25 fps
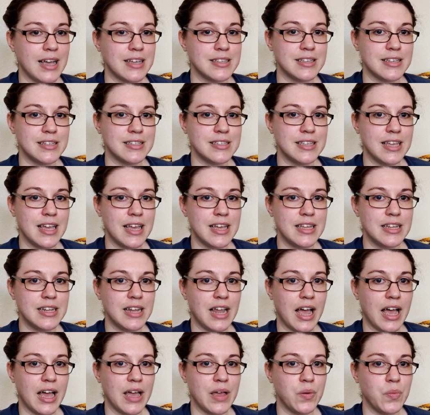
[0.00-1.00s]
As I
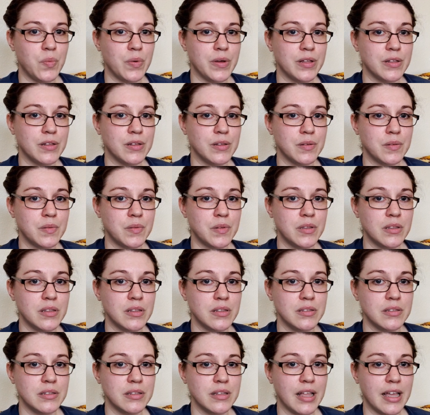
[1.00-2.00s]
said, I will
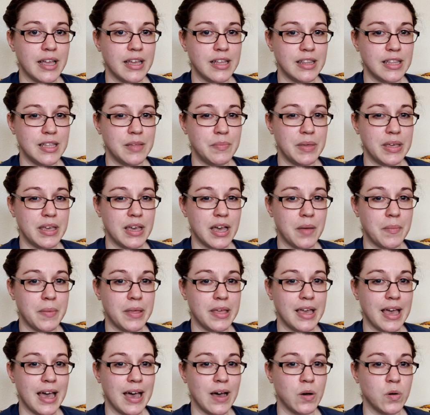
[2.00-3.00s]
likely be
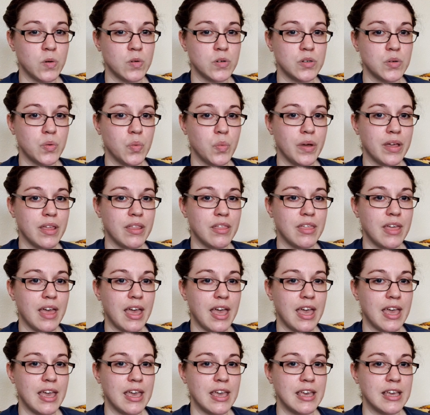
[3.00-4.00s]
coming out with
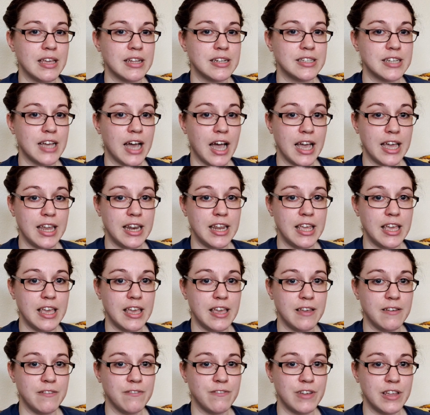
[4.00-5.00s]
a
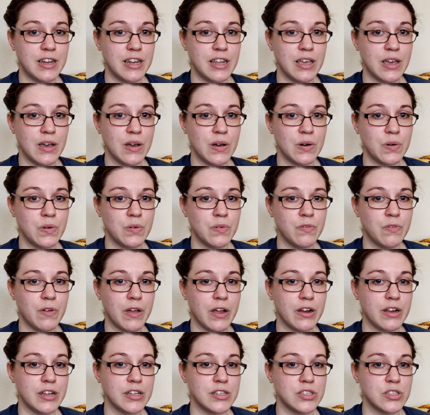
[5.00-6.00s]
tidying video
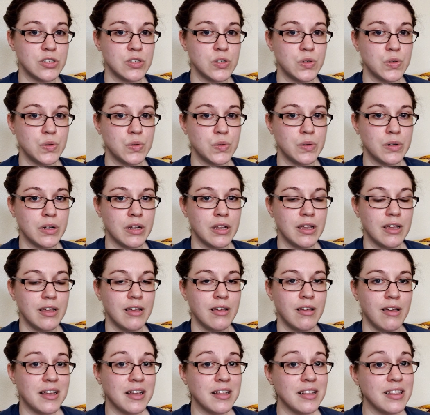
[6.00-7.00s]
very soon.
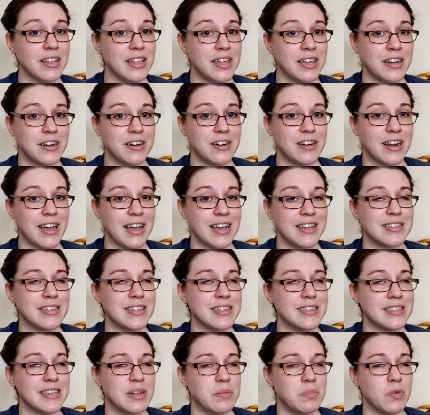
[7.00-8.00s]
My clutter,
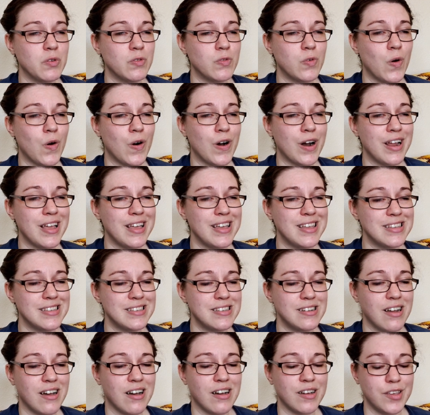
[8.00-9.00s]
as I said before,
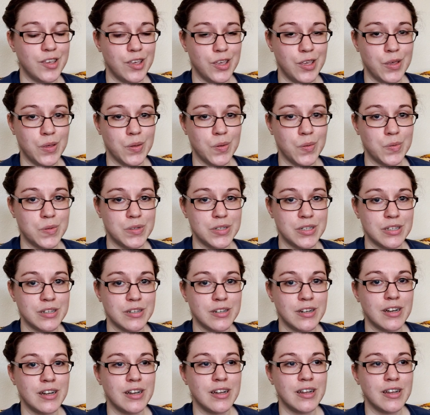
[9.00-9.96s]
is not cute.